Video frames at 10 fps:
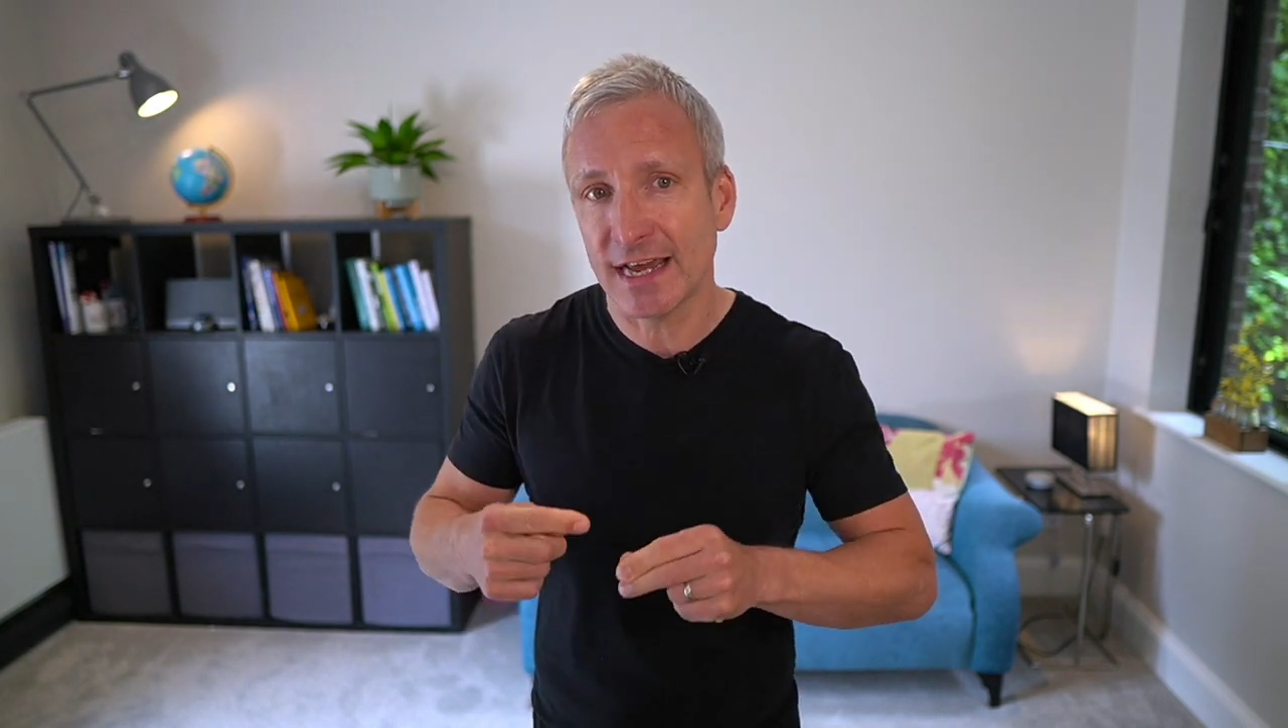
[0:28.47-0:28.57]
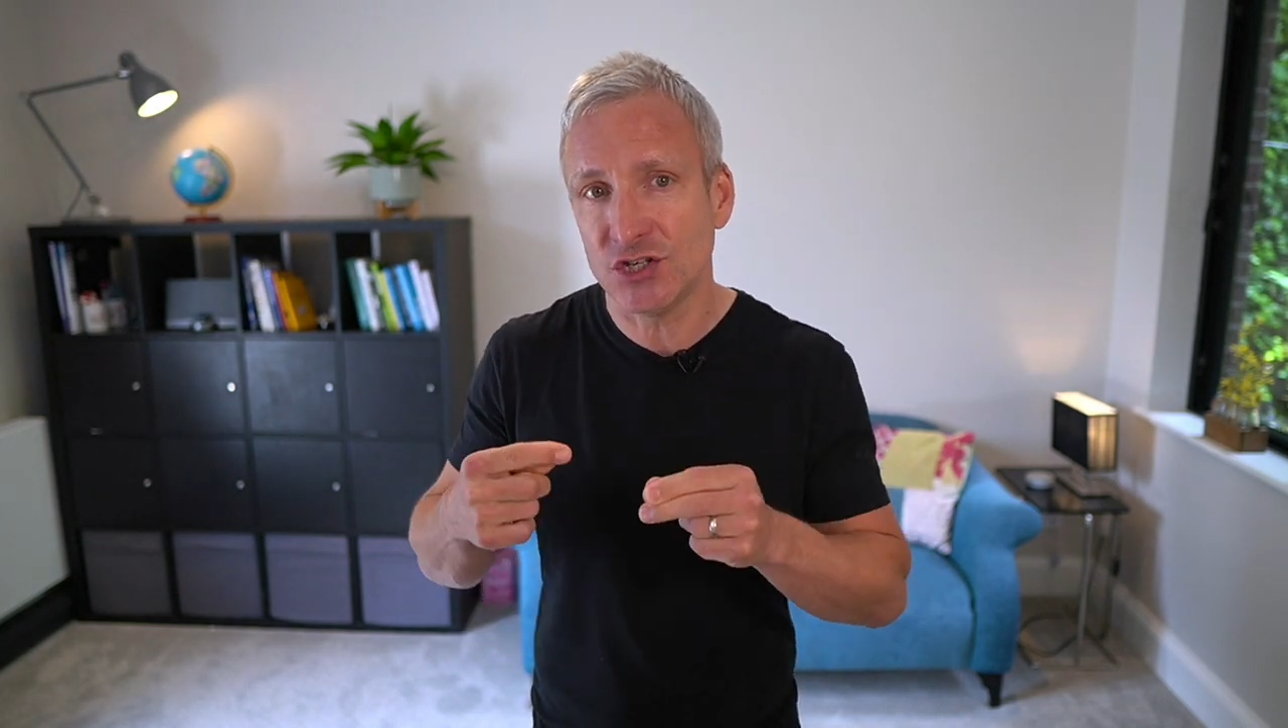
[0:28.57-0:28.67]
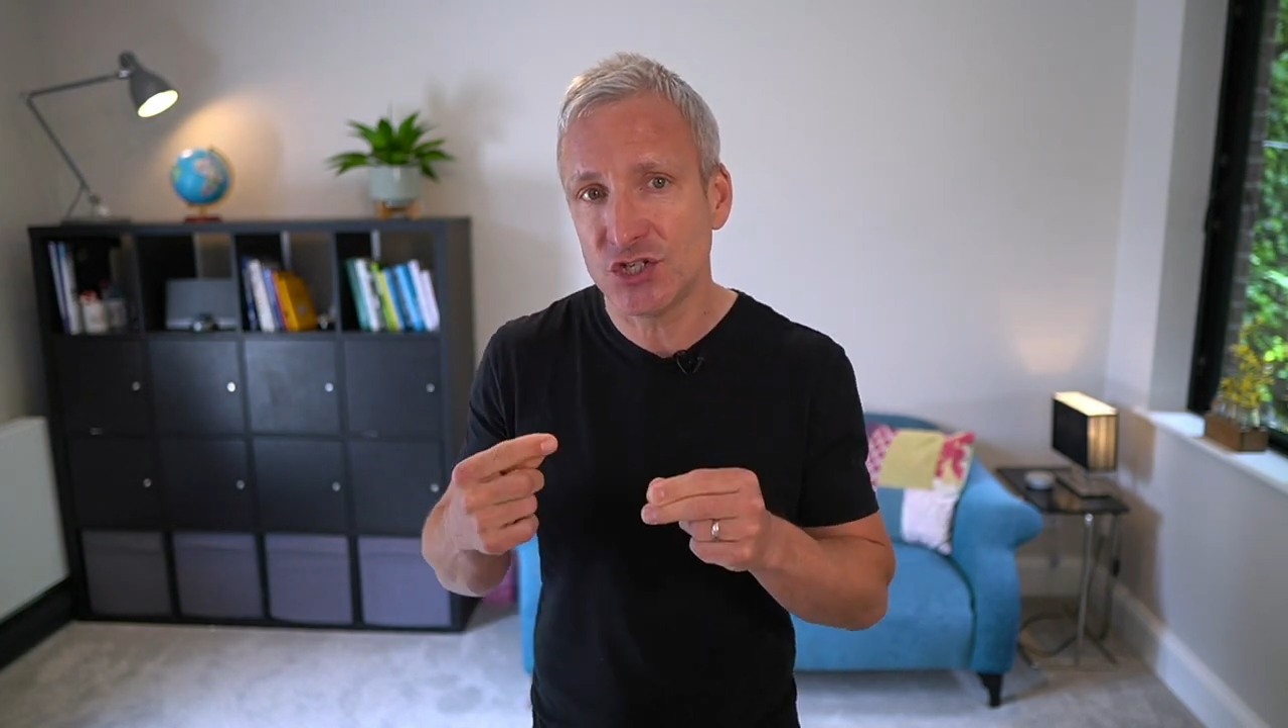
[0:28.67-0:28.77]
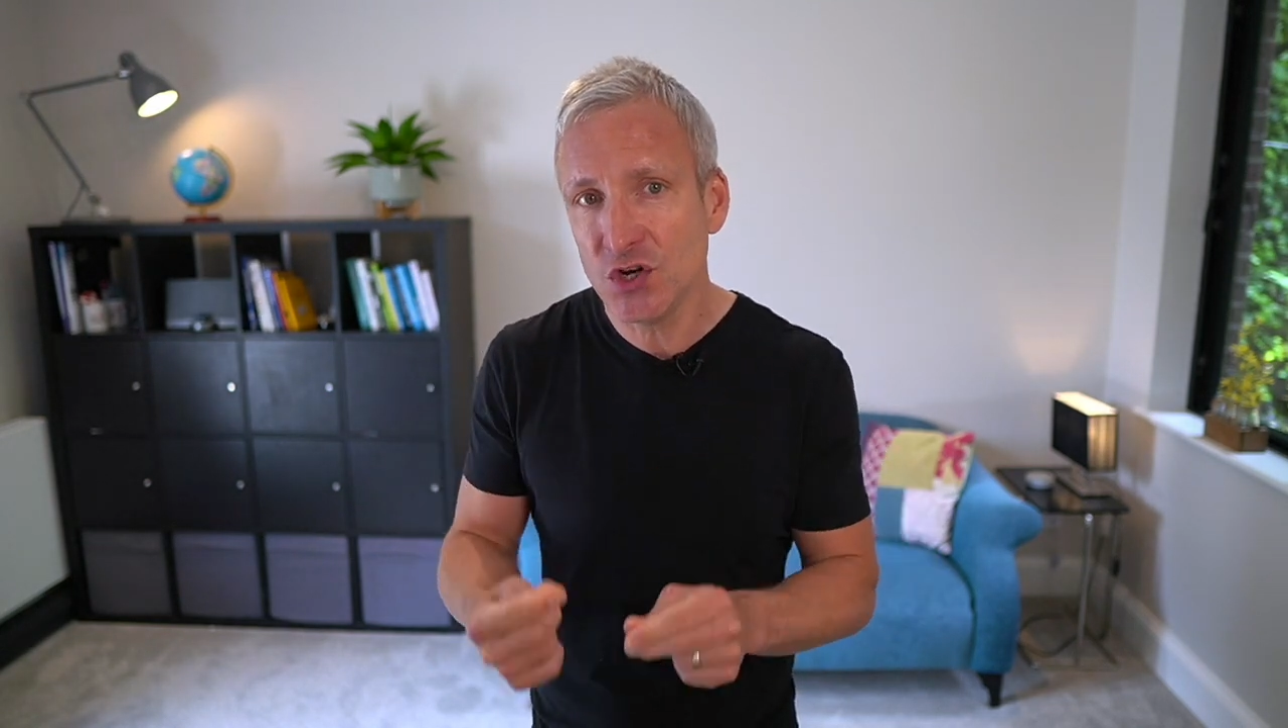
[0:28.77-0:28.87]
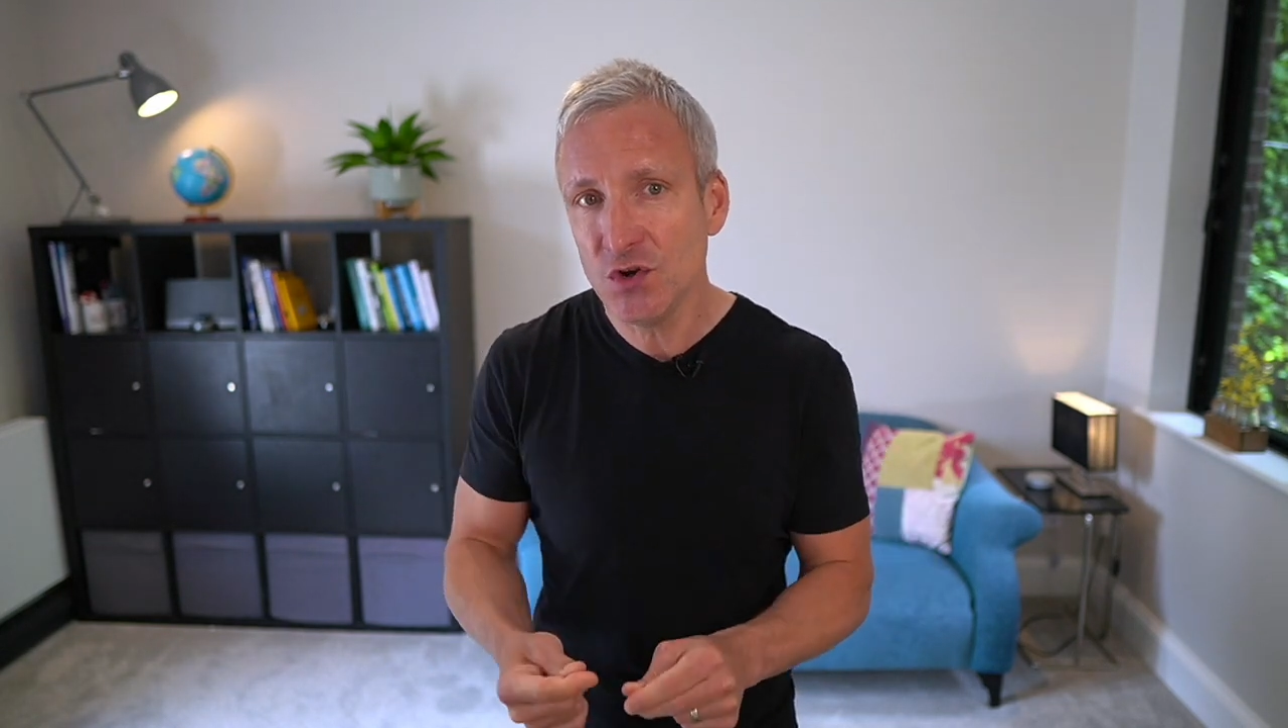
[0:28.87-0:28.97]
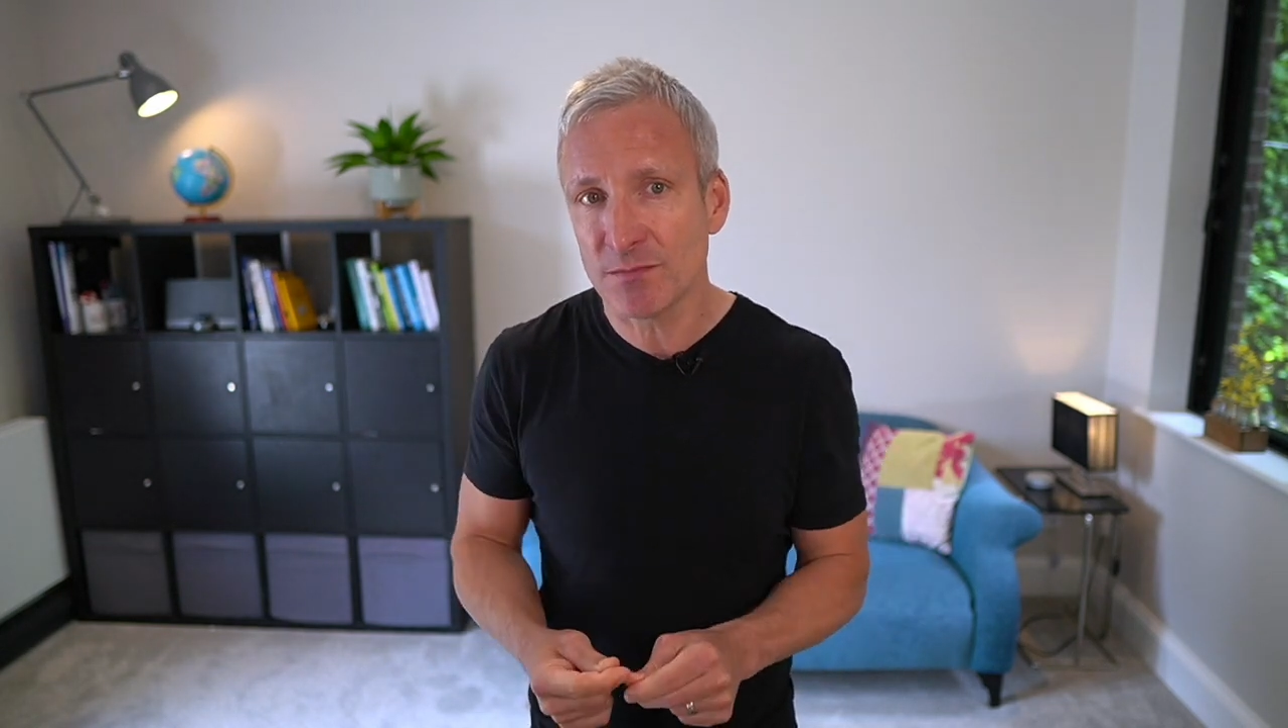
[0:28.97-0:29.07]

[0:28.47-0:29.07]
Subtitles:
and tune